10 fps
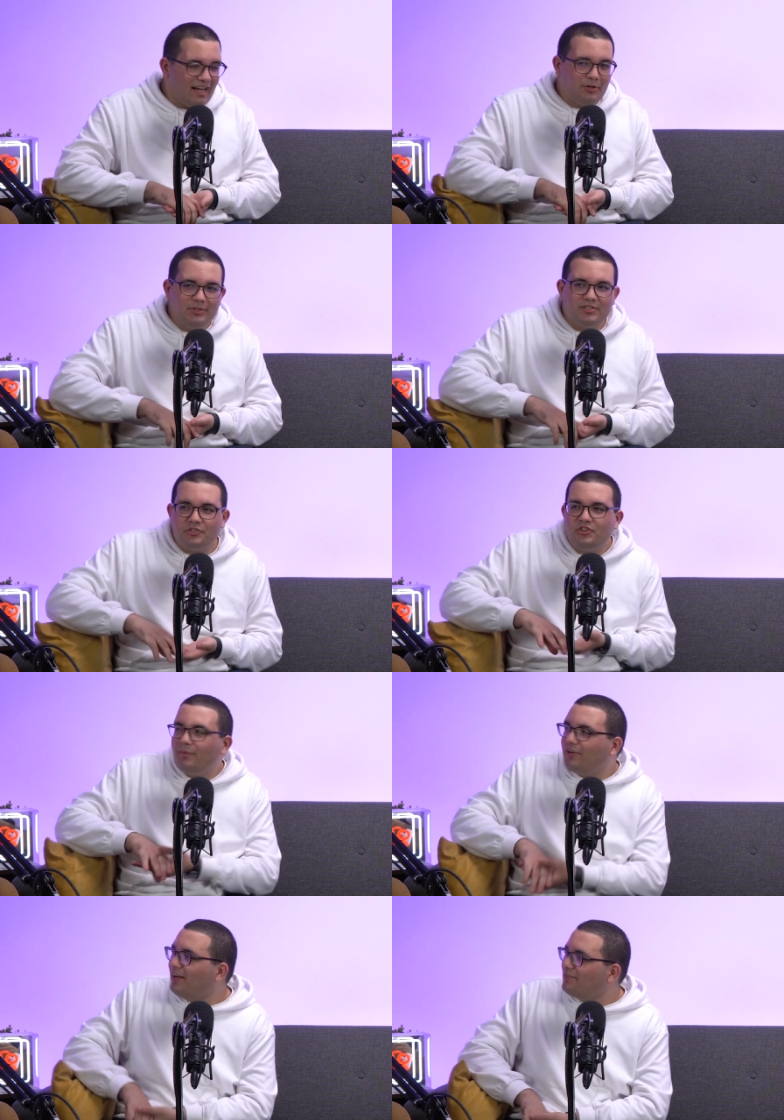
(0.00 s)
I call this a
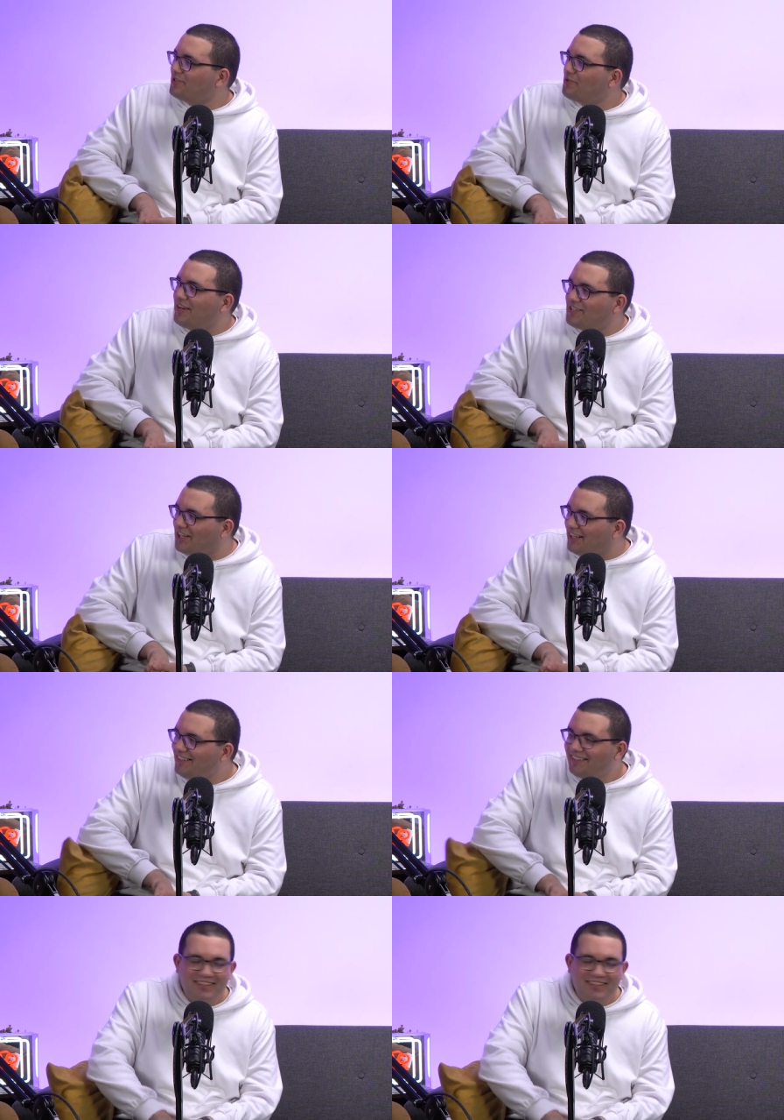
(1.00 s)
Tom and Ivan strategy.